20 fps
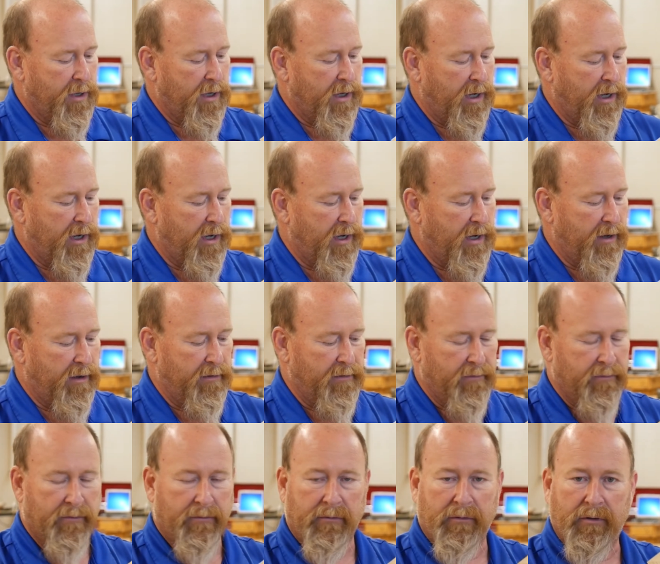
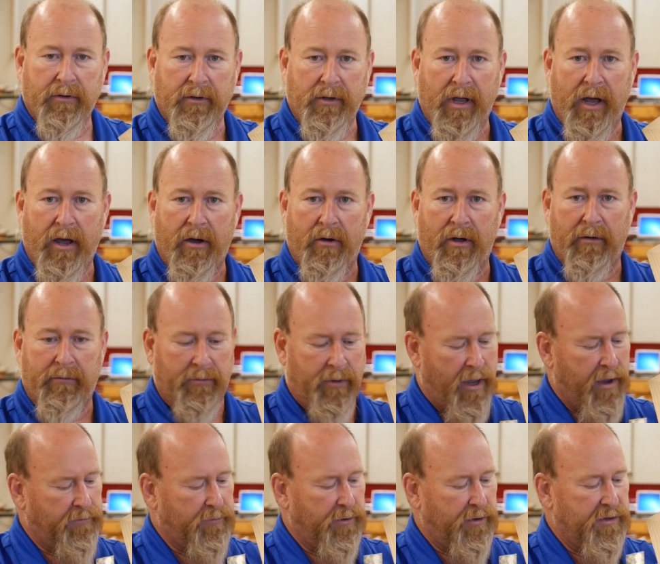now
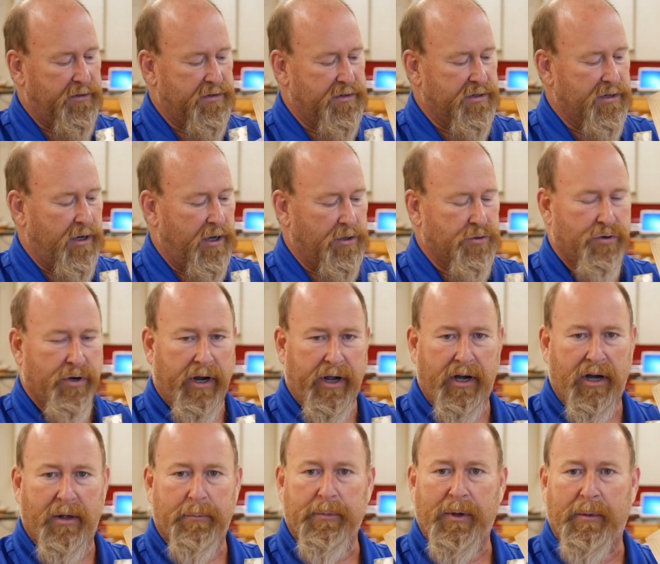after this is all dried
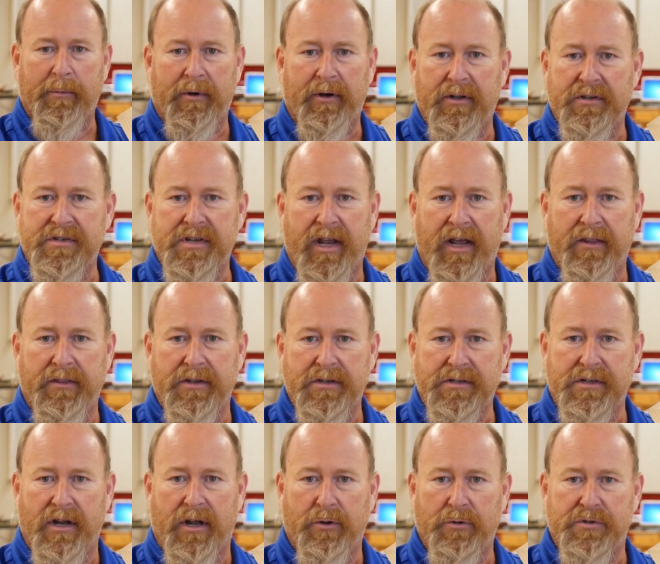up, I'm going to sand this
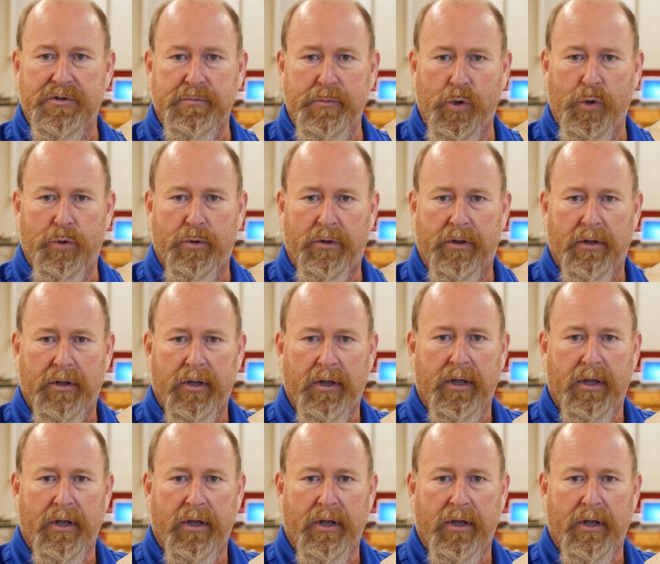down smooth,